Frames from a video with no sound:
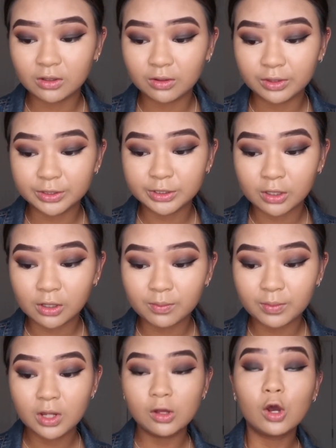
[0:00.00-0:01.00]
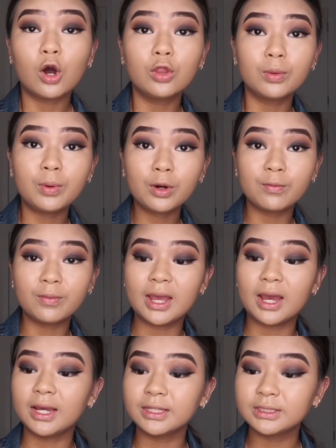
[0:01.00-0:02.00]
on the top, on the bottom of my
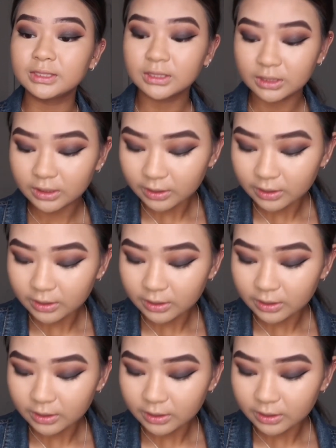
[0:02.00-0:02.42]
eyes.